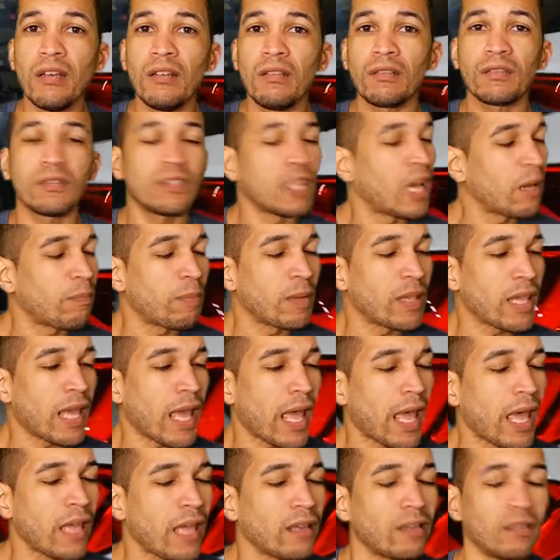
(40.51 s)
On top of
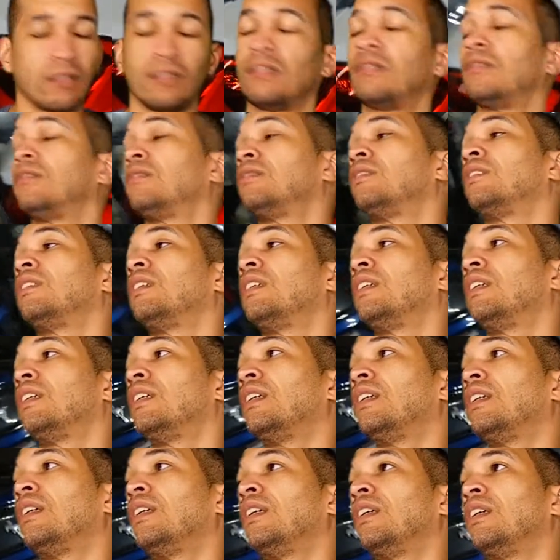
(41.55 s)
that,
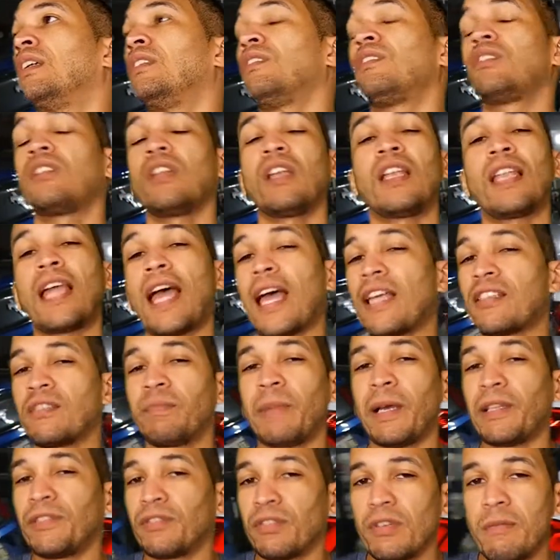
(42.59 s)
it's gonna last
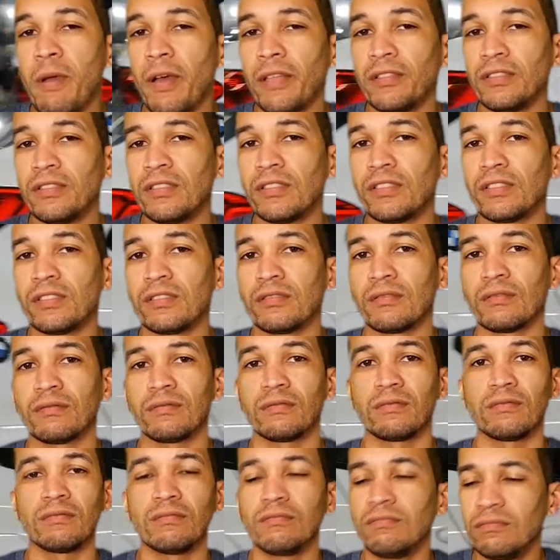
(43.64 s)
about 3 months.
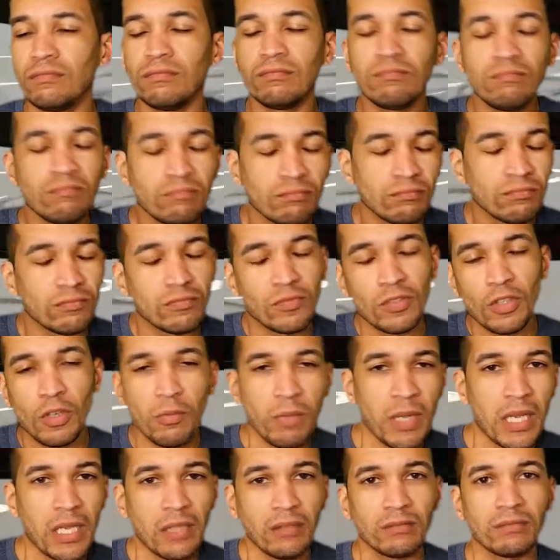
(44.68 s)
No
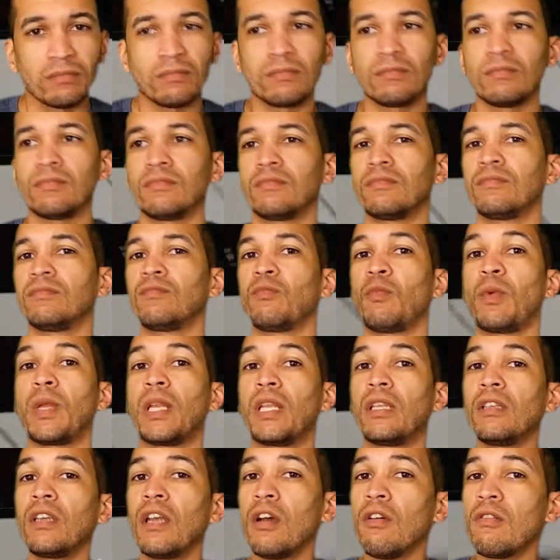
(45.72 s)
big. We
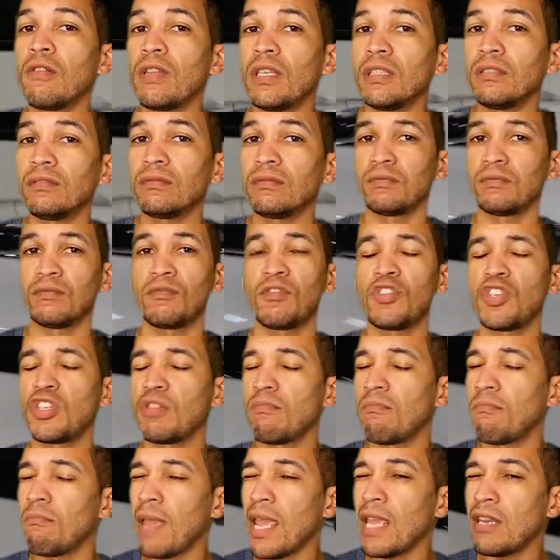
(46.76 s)
didn't coat it. She
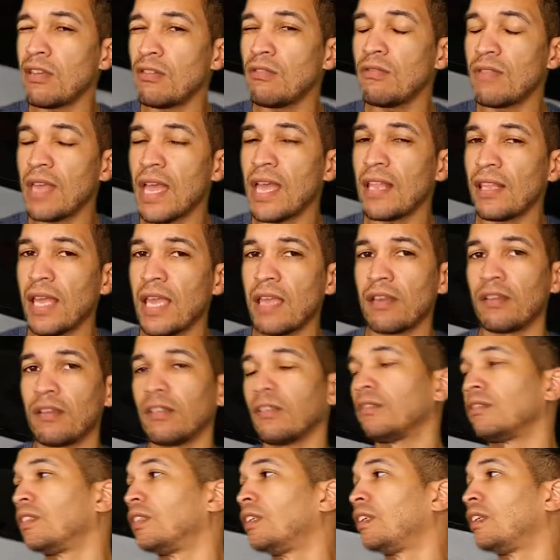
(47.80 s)
may do that later.
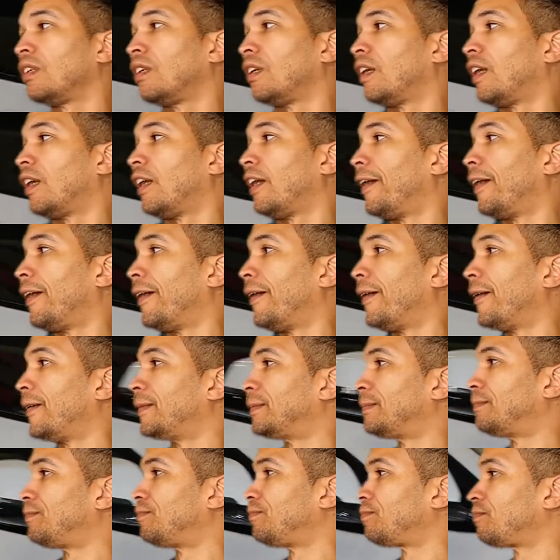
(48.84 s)

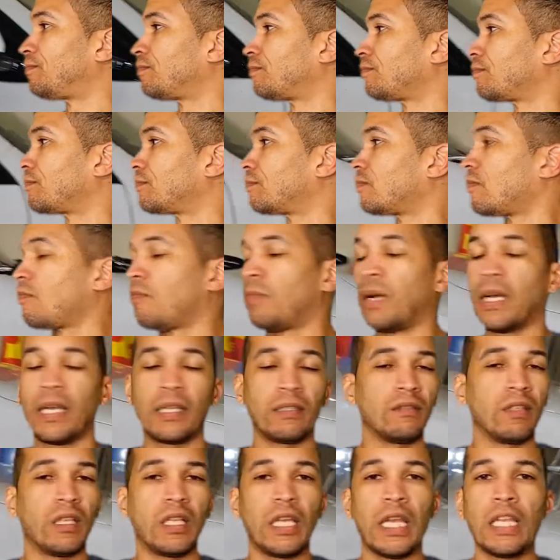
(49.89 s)
But
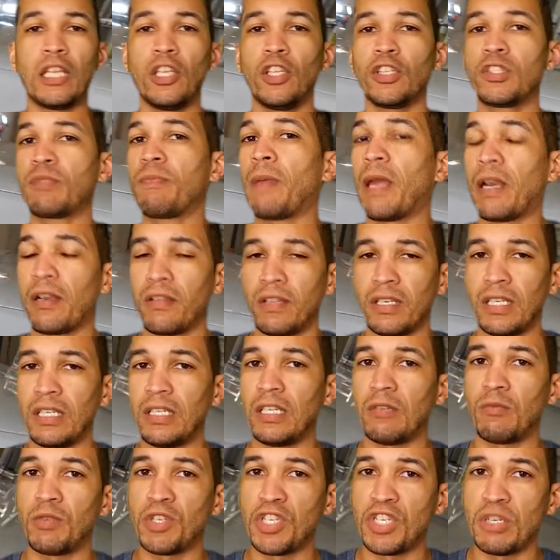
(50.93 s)
it looks better than it
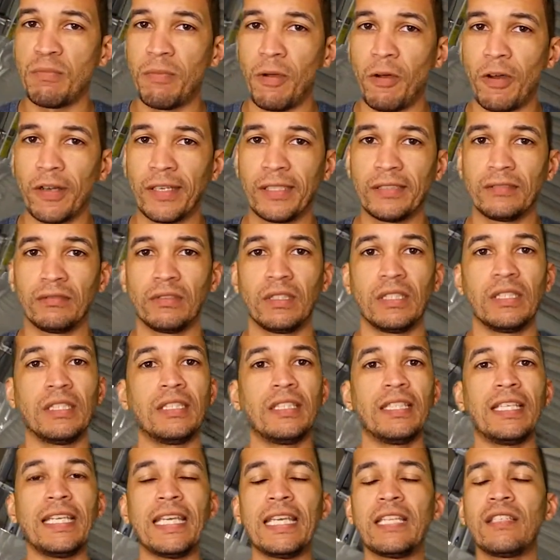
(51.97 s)
did when she bought it.
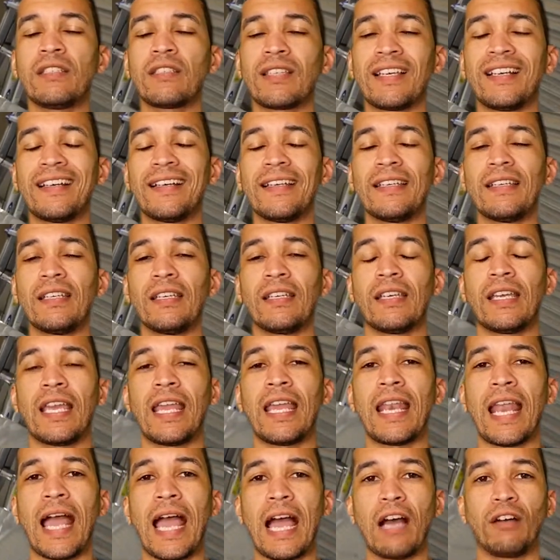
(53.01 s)
Inside
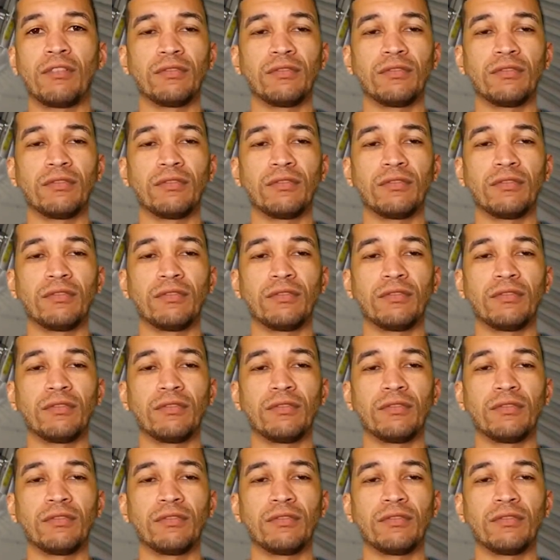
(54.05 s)
and out.